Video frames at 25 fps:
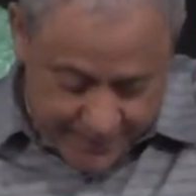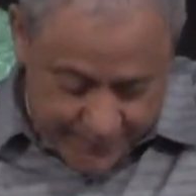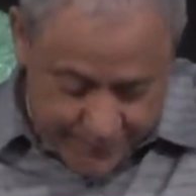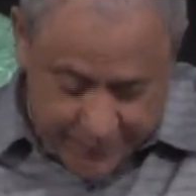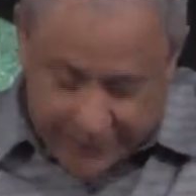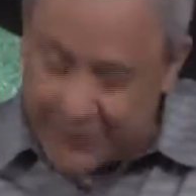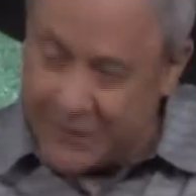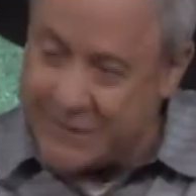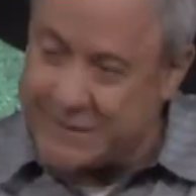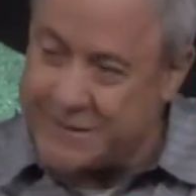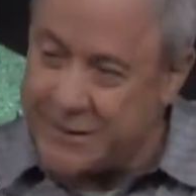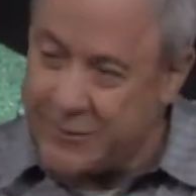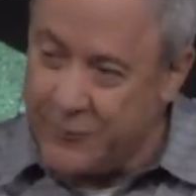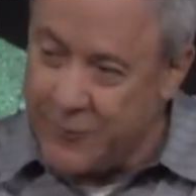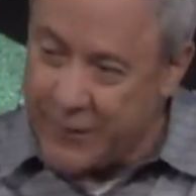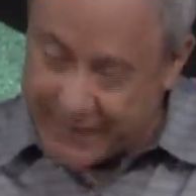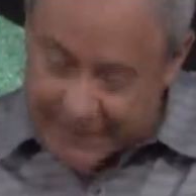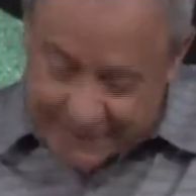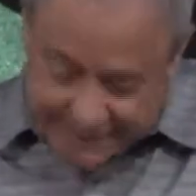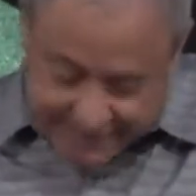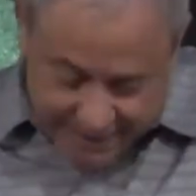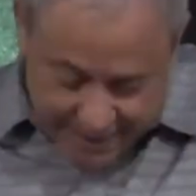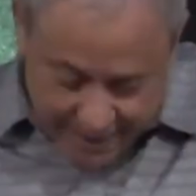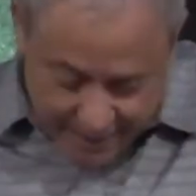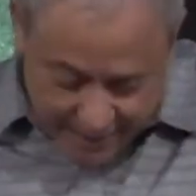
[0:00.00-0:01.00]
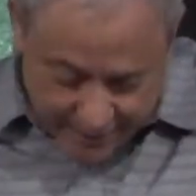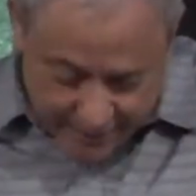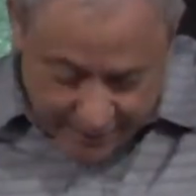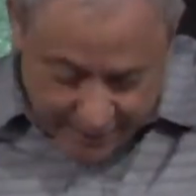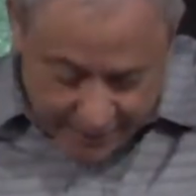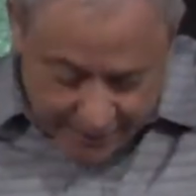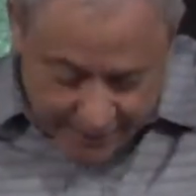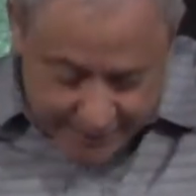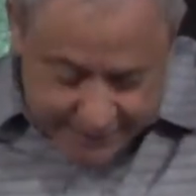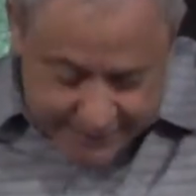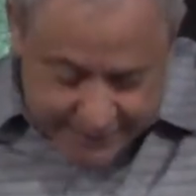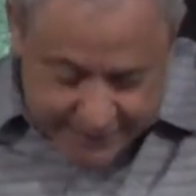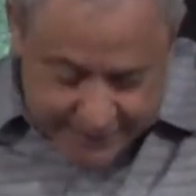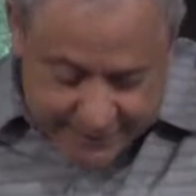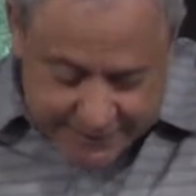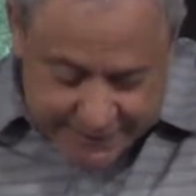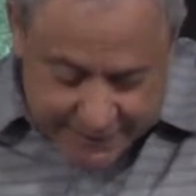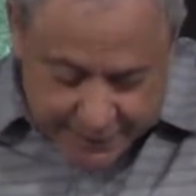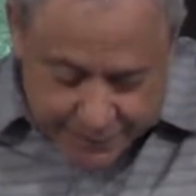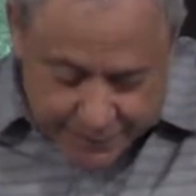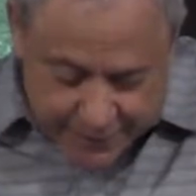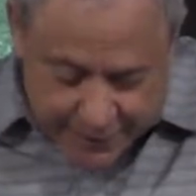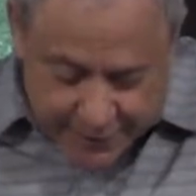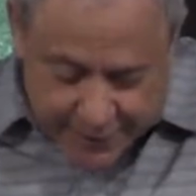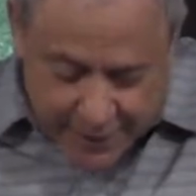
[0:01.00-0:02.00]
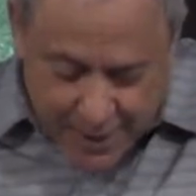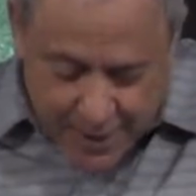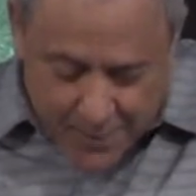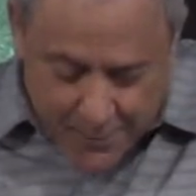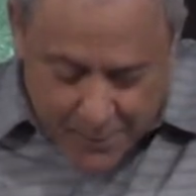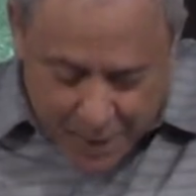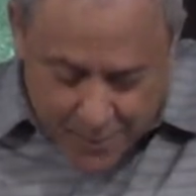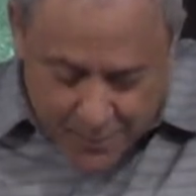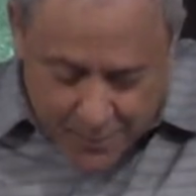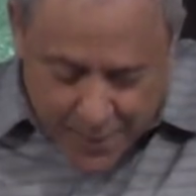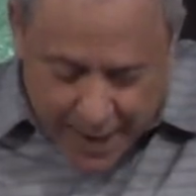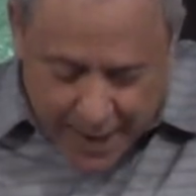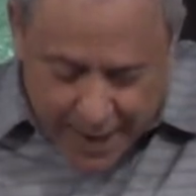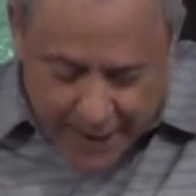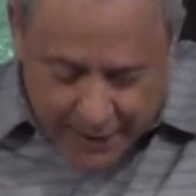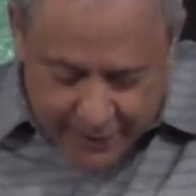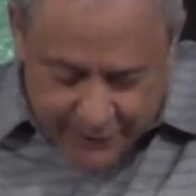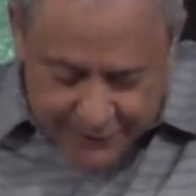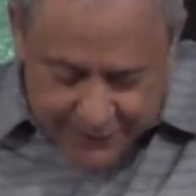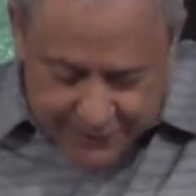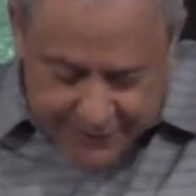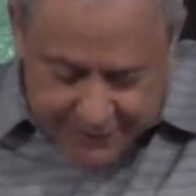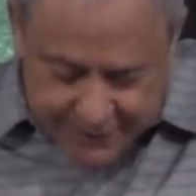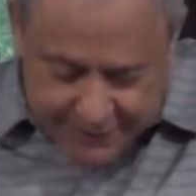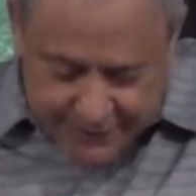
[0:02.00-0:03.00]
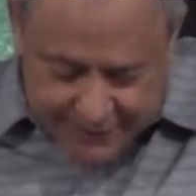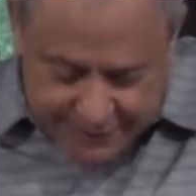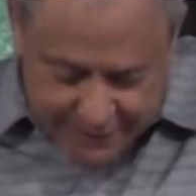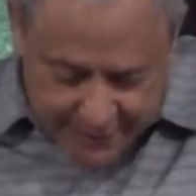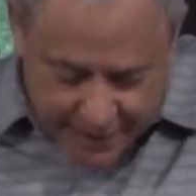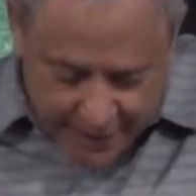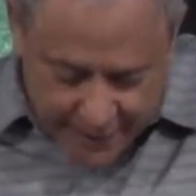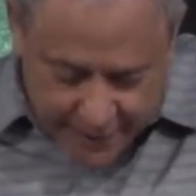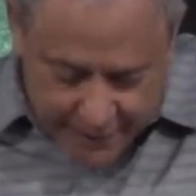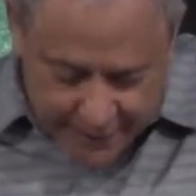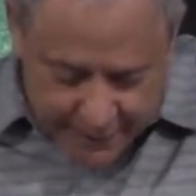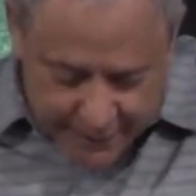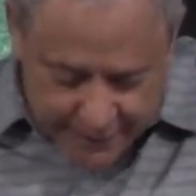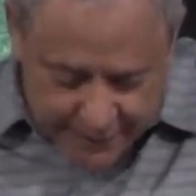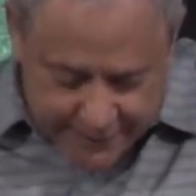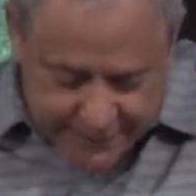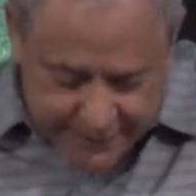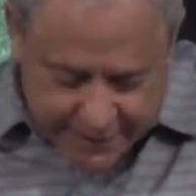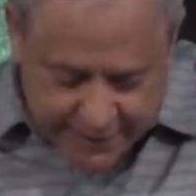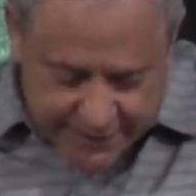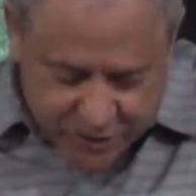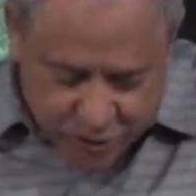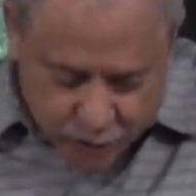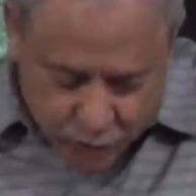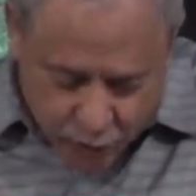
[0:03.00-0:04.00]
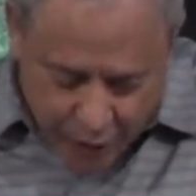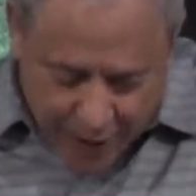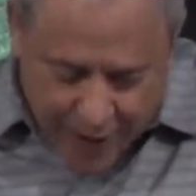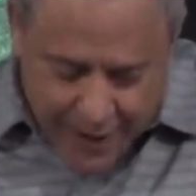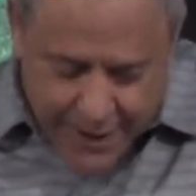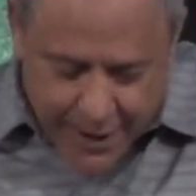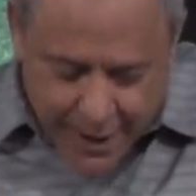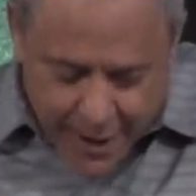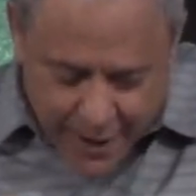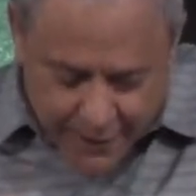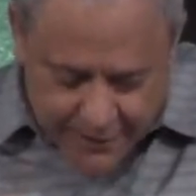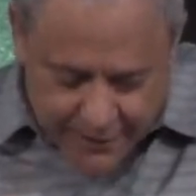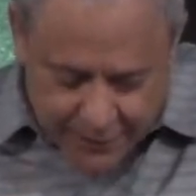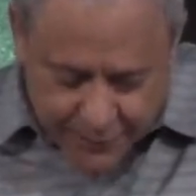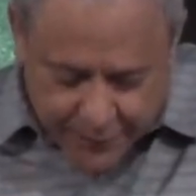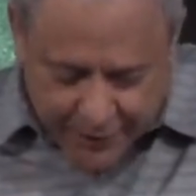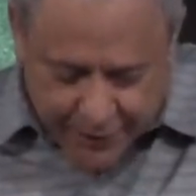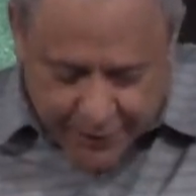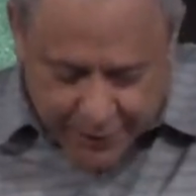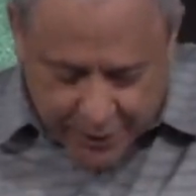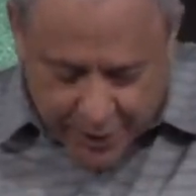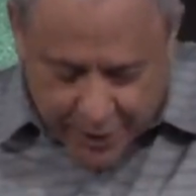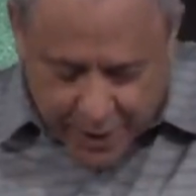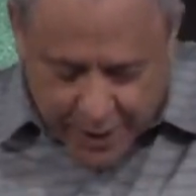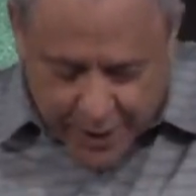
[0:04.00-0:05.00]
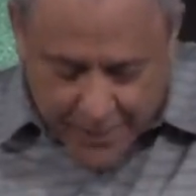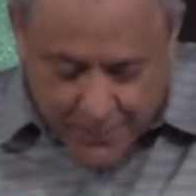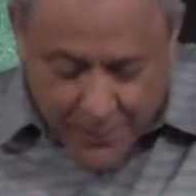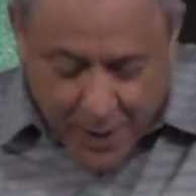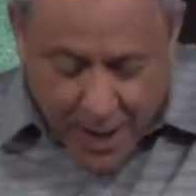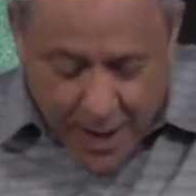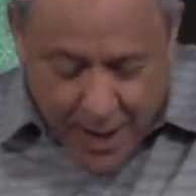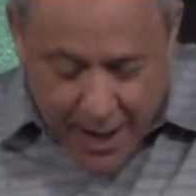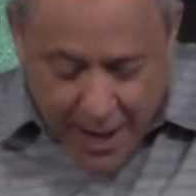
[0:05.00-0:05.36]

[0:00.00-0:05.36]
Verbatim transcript: But listen to what he said. He says, to become a man of success, uh, he says, try not to become